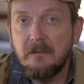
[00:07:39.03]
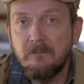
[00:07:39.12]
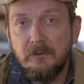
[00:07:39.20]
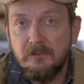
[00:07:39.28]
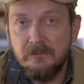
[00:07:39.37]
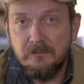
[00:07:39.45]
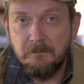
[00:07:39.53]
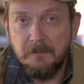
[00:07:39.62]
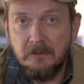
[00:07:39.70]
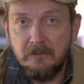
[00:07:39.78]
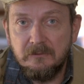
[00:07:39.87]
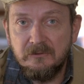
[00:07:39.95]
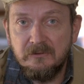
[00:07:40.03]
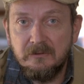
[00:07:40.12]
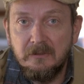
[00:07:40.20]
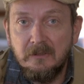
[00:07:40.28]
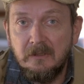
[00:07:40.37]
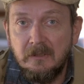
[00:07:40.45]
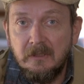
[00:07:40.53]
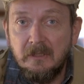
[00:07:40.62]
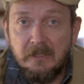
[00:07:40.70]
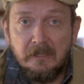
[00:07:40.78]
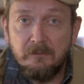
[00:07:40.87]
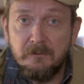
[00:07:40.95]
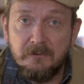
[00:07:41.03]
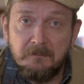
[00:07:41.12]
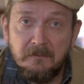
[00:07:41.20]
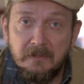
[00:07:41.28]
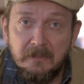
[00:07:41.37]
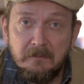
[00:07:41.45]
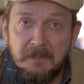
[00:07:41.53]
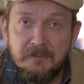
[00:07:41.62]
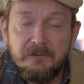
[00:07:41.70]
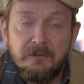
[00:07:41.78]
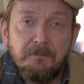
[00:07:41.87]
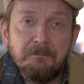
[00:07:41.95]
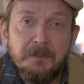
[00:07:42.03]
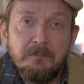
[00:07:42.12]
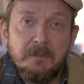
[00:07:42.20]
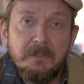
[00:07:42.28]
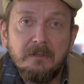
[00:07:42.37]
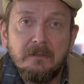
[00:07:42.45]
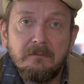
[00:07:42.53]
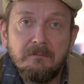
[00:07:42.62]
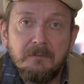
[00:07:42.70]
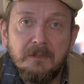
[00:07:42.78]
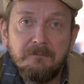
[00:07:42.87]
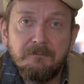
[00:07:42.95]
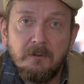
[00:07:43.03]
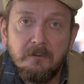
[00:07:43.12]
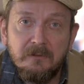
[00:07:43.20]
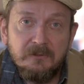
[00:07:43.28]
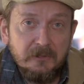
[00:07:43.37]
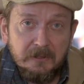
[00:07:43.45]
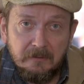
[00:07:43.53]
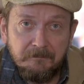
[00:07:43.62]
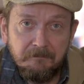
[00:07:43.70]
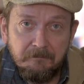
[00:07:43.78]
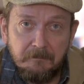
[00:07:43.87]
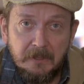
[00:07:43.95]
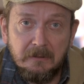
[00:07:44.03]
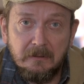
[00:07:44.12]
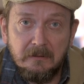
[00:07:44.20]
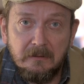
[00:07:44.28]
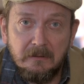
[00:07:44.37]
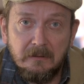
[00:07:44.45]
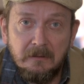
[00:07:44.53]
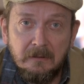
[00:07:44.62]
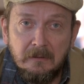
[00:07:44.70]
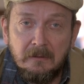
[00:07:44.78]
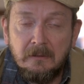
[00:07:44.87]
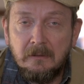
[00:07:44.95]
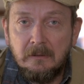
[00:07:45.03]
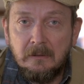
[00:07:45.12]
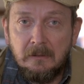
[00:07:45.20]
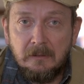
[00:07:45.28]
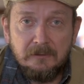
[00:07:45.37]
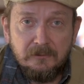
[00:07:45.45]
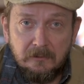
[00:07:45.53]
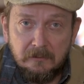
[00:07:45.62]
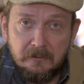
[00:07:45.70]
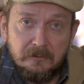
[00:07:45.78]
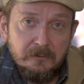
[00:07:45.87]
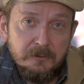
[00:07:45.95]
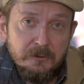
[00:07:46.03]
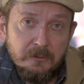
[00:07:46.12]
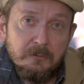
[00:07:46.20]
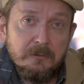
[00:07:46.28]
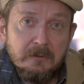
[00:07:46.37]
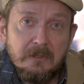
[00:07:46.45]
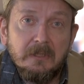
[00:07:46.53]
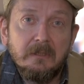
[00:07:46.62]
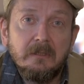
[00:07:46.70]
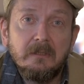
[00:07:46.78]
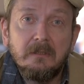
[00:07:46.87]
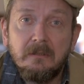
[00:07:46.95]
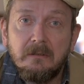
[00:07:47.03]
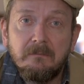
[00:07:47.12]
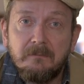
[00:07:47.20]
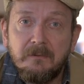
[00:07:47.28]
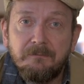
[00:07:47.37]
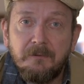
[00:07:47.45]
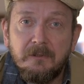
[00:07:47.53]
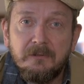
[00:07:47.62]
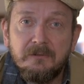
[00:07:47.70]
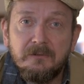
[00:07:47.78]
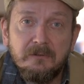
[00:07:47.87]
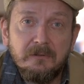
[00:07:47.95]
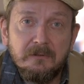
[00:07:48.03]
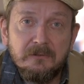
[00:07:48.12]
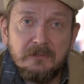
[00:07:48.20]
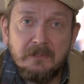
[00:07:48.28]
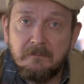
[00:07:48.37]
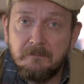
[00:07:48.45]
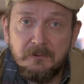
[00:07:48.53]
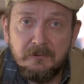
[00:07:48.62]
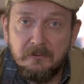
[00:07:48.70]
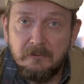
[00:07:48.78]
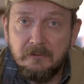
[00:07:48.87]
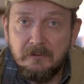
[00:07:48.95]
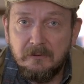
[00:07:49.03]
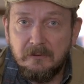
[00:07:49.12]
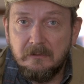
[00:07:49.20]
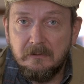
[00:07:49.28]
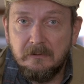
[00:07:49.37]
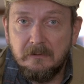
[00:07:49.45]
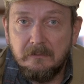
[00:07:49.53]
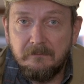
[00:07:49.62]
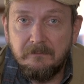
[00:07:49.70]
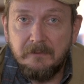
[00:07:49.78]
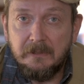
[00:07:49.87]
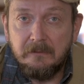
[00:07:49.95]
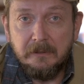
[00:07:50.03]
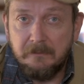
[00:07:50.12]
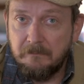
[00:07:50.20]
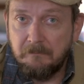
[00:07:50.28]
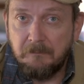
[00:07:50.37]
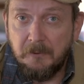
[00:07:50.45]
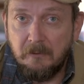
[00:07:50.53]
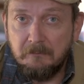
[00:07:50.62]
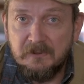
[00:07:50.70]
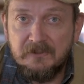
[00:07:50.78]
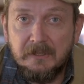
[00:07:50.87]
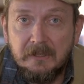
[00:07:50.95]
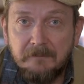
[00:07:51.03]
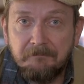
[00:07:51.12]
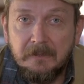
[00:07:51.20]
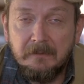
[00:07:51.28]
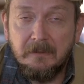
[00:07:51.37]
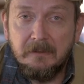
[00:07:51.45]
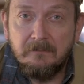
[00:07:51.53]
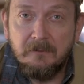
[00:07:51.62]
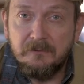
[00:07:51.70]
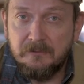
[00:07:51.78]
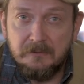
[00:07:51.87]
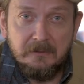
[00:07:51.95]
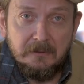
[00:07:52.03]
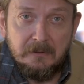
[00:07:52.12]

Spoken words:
it was because I was a little bit sloppy with the focusing. But I started to shoot, and the first subs looked very promising, and it was